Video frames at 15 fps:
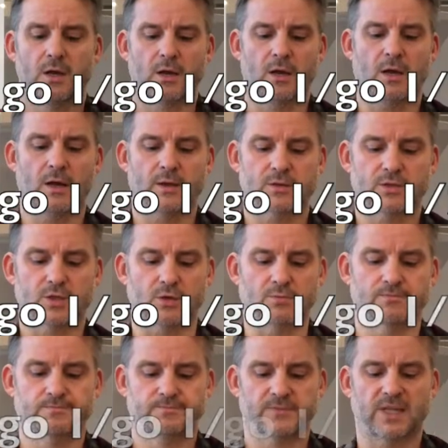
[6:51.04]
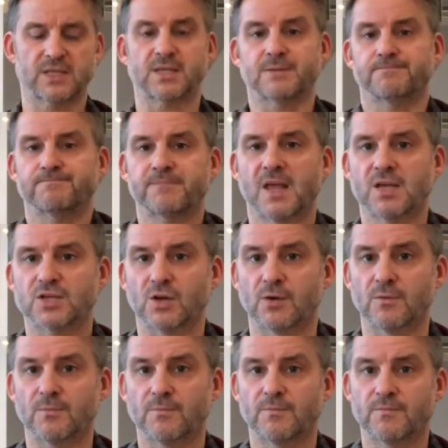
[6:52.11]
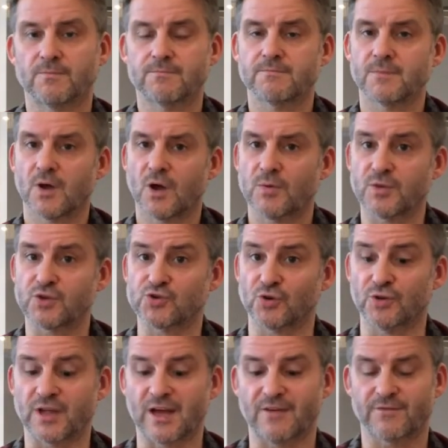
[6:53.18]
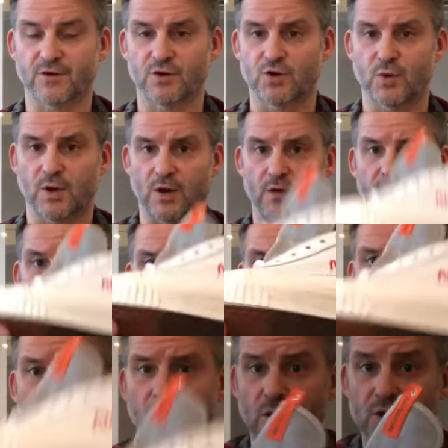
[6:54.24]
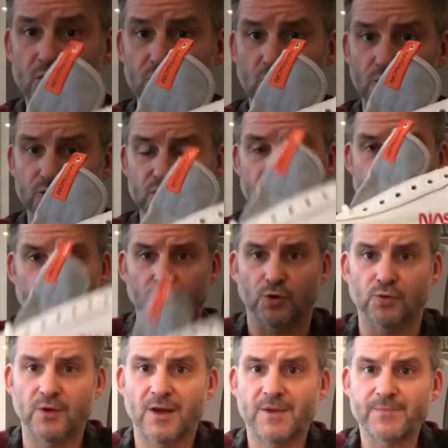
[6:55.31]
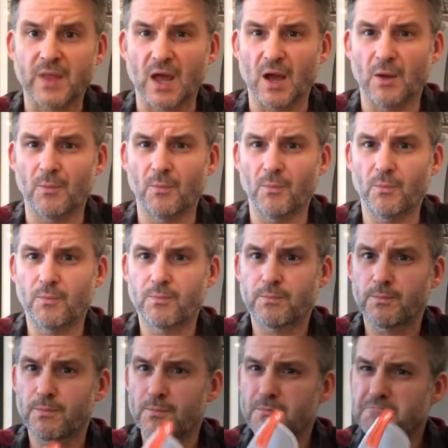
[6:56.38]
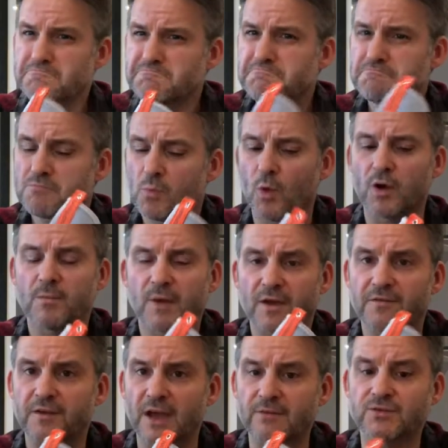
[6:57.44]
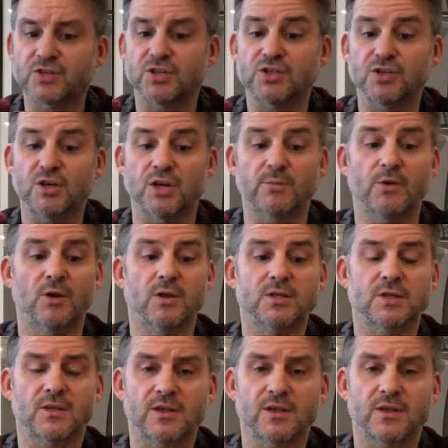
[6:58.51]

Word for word: Uh, so that's it. So hope you enjoy that. Very quick overview, gorgeous shoe. Um, one of my favorites this year, to be honest.